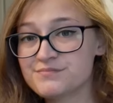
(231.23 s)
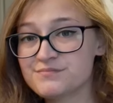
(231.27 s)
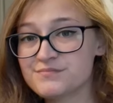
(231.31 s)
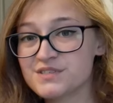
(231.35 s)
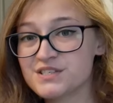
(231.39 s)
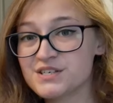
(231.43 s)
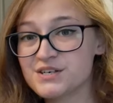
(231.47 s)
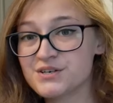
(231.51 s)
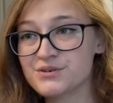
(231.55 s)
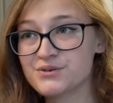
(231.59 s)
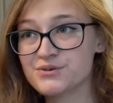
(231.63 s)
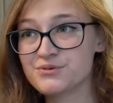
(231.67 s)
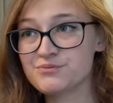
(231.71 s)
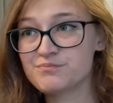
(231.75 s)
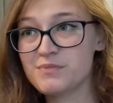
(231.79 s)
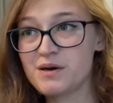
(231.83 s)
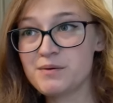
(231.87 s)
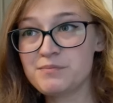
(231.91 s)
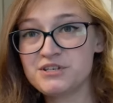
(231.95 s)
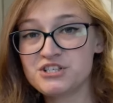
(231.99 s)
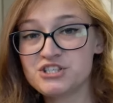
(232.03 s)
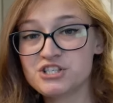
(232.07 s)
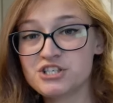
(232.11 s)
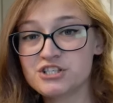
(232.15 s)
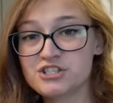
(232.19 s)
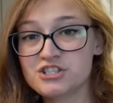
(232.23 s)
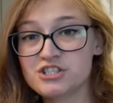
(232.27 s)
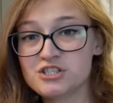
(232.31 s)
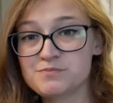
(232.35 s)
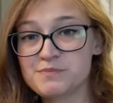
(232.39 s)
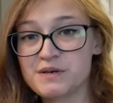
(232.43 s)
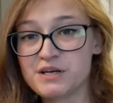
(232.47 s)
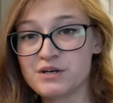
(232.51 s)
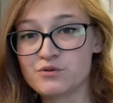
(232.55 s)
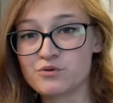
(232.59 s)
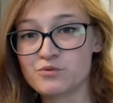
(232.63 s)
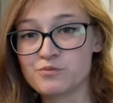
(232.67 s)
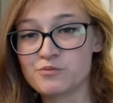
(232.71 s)
So maybe she could just
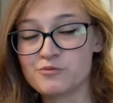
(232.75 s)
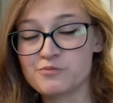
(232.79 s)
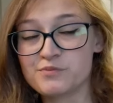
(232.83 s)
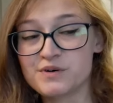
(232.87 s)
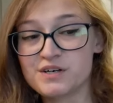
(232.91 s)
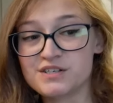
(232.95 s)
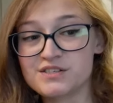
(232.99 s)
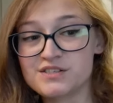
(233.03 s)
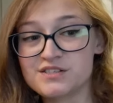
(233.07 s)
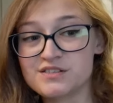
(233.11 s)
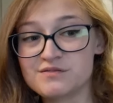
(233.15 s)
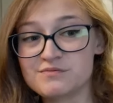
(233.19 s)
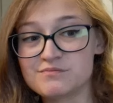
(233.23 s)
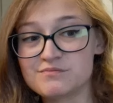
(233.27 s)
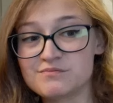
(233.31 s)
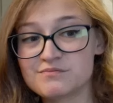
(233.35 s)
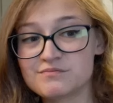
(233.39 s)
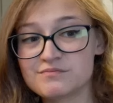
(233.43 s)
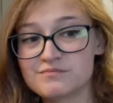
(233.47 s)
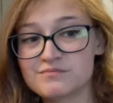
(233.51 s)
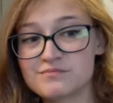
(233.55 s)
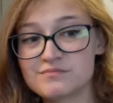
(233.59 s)
be a normal person.